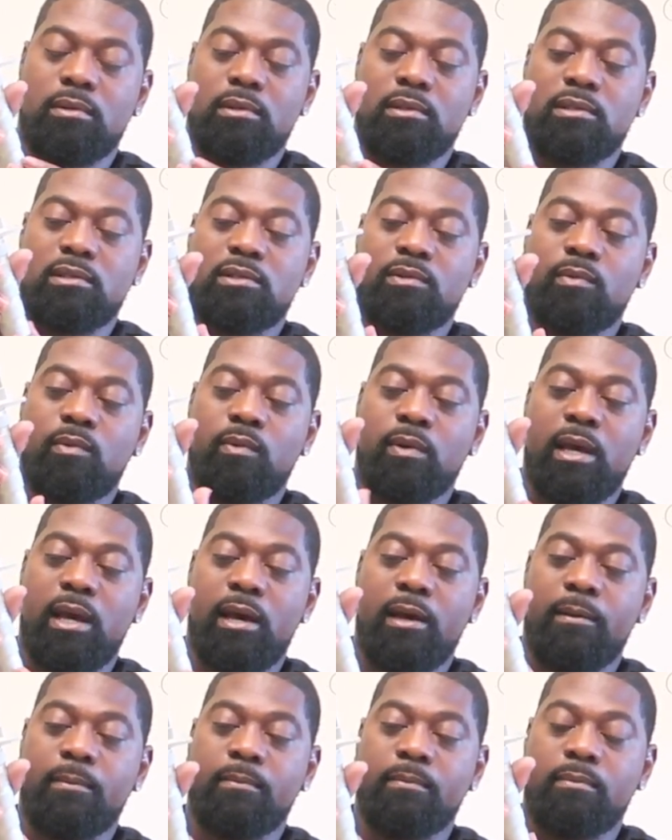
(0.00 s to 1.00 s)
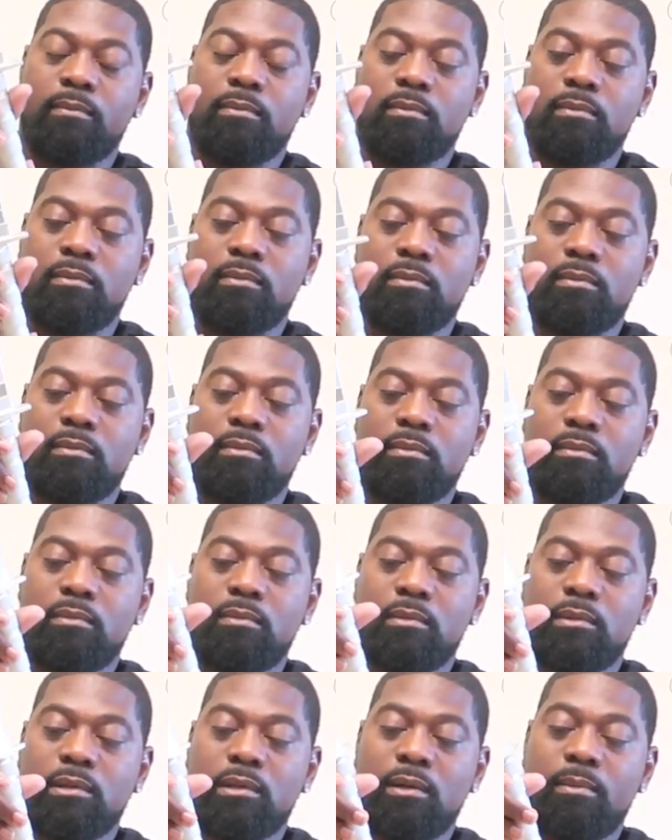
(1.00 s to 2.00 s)
Let's see what we got.
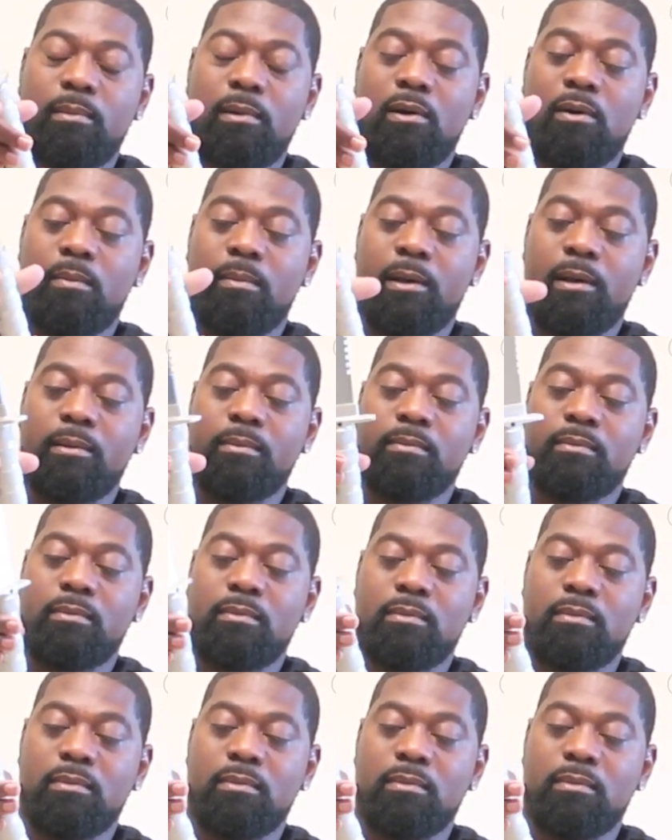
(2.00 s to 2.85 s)
Come on, baby.